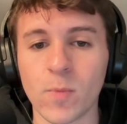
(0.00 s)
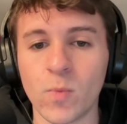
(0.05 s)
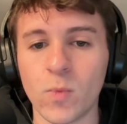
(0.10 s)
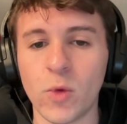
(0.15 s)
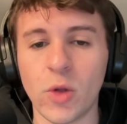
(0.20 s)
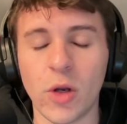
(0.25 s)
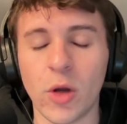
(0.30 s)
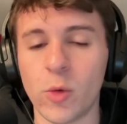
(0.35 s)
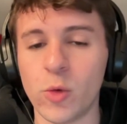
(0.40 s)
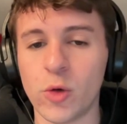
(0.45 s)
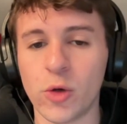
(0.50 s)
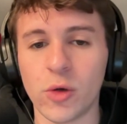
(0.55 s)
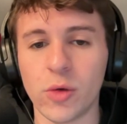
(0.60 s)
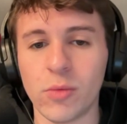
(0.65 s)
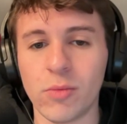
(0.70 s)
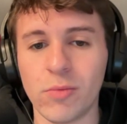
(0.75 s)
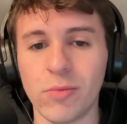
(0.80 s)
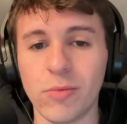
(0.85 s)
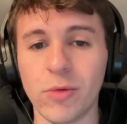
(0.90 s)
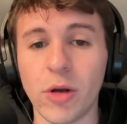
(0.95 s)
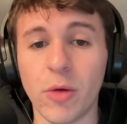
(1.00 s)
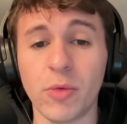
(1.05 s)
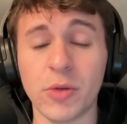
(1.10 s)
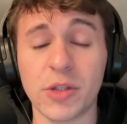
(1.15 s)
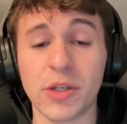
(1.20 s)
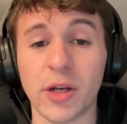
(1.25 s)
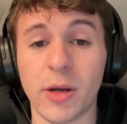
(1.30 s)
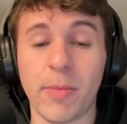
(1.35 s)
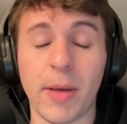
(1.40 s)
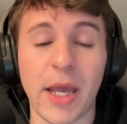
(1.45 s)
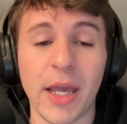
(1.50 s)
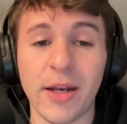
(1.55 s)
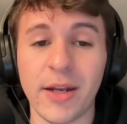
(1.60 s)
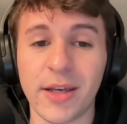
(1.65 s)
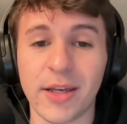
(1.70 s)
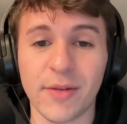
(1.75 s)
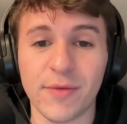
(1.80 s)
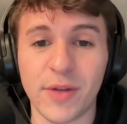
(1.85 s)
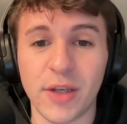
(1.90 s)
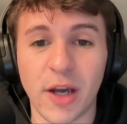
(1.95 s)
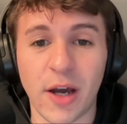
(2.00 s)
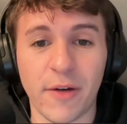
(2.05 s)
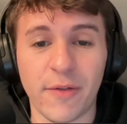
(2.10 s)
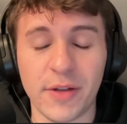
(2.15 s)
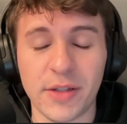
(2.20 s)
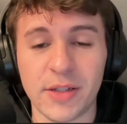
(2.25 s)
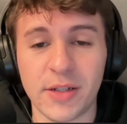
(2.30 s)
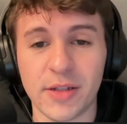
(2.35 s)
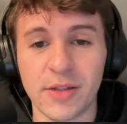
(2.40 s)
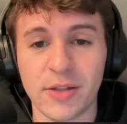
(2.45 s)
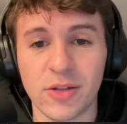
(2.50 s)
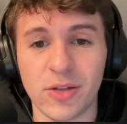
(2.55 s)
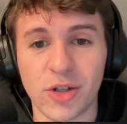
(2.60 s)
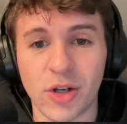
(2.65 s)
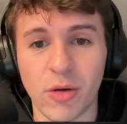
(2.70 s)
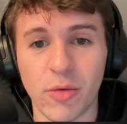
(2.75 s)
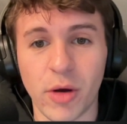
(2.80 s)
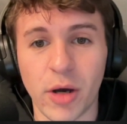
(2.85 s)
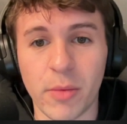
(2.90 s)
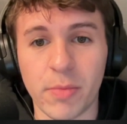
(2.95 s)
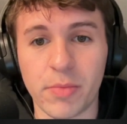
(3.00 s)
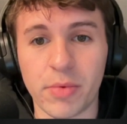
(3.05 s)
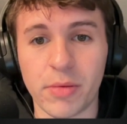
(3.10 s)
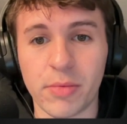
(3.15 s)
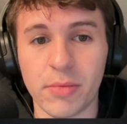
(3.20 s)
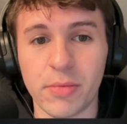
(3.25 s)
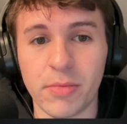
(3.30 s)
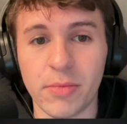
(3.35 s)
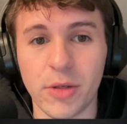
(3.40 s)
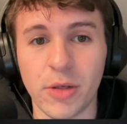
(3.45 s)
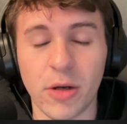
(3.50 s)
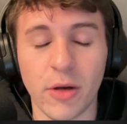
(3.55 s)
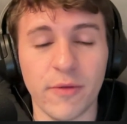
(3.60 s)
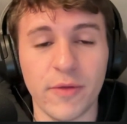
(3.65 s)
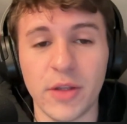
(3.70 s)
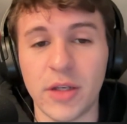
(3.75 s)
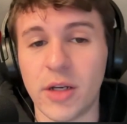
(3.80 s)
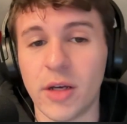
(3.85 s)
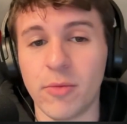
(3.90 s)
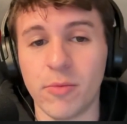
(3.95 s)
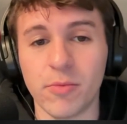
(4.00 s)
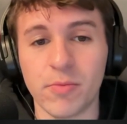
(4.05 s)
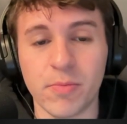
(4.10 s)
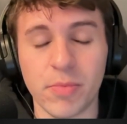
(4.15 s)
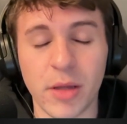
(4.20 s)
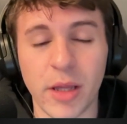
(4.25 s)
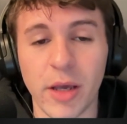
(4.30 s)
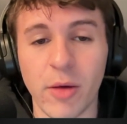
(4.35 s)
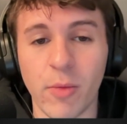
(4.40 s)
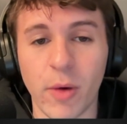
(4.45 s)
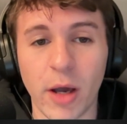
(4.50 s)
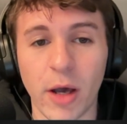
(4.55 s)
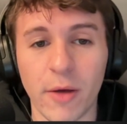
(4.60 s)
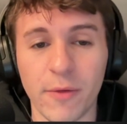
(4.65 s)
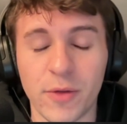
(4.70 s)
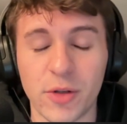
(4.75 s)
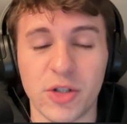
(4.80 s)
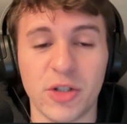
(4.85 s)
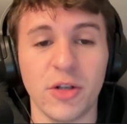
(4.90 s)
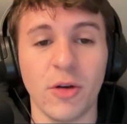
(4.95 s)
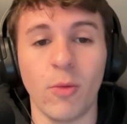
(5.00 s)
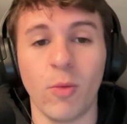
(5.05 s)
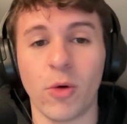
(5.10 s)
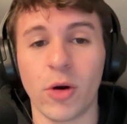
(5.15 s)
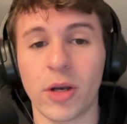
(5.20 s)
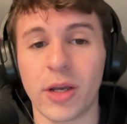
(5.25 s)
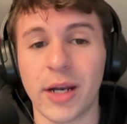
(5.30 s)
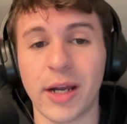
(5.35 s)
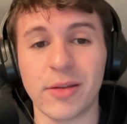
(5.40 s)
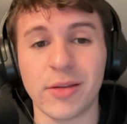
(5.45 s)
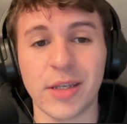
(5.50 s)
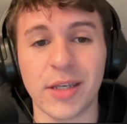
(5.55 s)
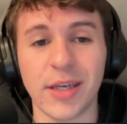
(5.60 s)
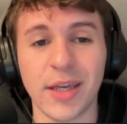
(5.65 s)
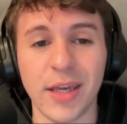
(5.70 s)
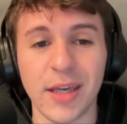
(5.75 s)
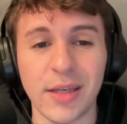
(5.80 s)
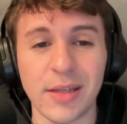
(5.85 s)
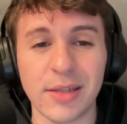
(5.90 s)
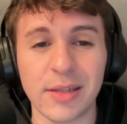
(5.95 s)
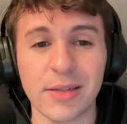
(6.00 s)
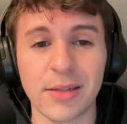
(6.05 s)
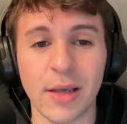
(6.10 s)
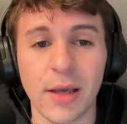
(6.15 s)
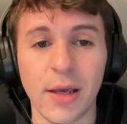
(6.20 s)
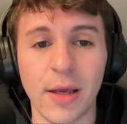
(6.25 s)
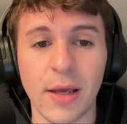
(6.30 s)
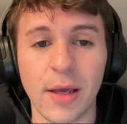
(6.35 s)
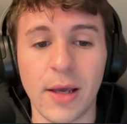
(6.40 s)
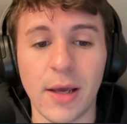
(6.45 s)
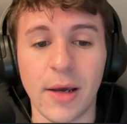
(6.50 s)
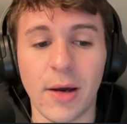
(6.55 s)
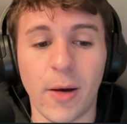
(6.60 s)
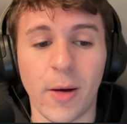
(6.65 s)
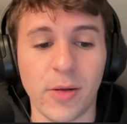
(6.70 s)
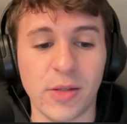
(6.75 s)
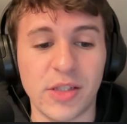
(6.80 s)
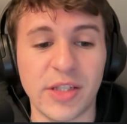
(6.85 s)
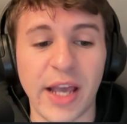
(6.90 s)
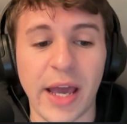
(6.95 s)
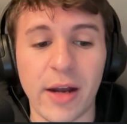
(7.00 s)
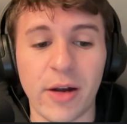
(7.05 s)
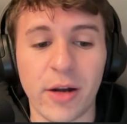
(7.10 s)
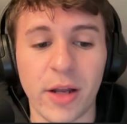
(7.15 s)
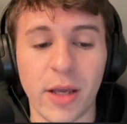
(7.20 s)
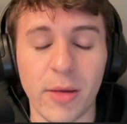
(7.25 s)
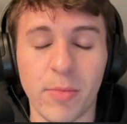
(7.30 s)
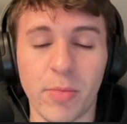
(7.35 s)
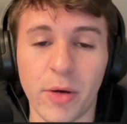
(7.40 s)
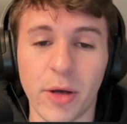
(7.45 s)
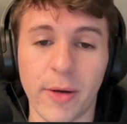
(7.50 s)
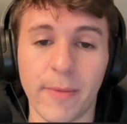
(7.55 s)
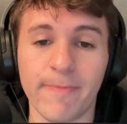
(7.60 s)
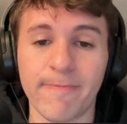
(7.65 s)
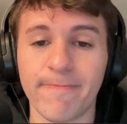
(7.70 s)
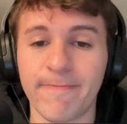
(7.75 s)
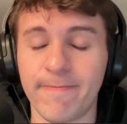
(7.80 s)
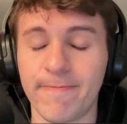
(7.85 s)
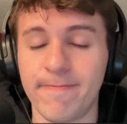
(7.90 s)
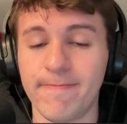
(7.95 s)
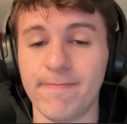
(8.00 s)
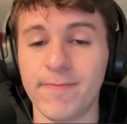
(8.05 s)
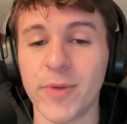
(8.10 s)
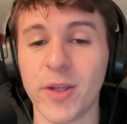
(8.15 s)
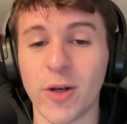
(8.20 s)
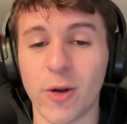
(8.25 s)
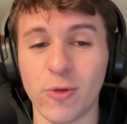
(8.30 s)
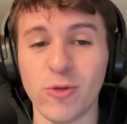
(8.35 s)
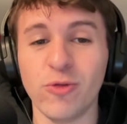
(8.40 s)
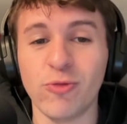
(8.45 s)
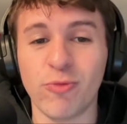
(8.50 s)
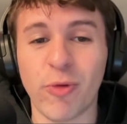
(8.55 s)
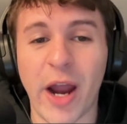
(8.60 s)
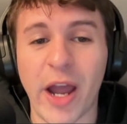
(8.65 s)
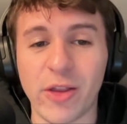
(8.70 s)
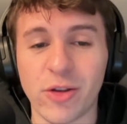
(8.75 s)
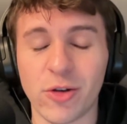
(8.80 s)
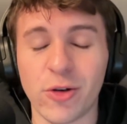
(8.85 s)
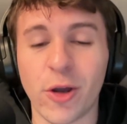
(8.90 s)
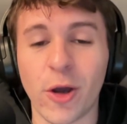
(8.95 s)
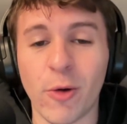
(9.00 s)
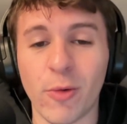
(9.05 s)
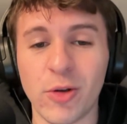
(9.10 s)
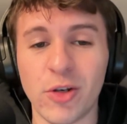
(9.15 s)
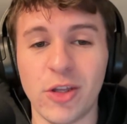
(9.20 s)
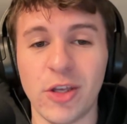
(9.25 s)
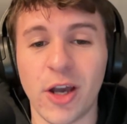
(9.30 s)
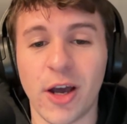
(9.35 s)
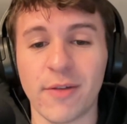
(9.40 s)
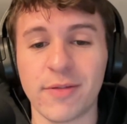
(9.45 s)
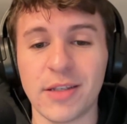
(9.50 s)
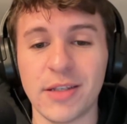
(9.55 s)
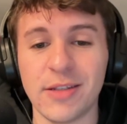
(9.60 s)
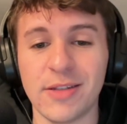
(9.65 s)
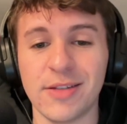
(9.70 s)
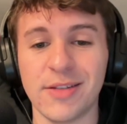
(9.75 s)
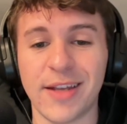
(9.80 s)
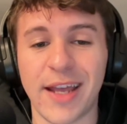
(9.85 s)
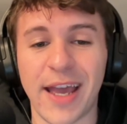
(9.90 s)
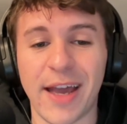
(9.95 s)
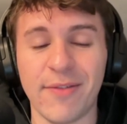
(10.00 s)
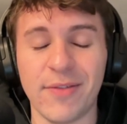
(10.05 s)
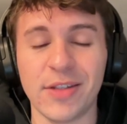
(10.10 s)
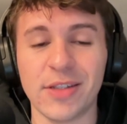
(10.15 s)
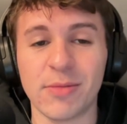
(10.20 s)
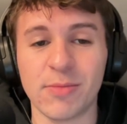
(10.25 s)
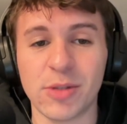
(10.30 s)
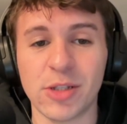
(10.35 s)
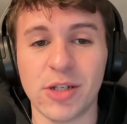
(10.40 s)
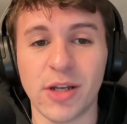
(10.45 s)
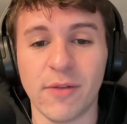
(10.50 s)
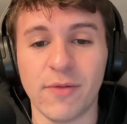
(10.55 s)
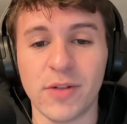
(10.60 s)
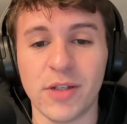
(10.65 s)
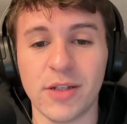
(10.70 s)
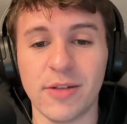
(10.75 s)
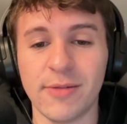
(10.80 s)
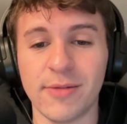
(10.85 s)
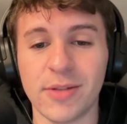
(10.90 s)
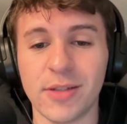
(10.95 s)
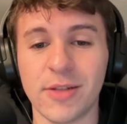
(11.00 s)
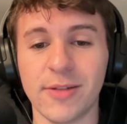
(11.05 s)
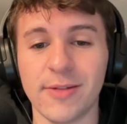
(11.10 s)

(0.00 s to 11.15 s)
you know, no one's going to panic if the offense doesn't show up, you know, if they don't play well, if they're still working out the kinks on Saturday. But, you know, you'd rather go into the offseason having some stuff to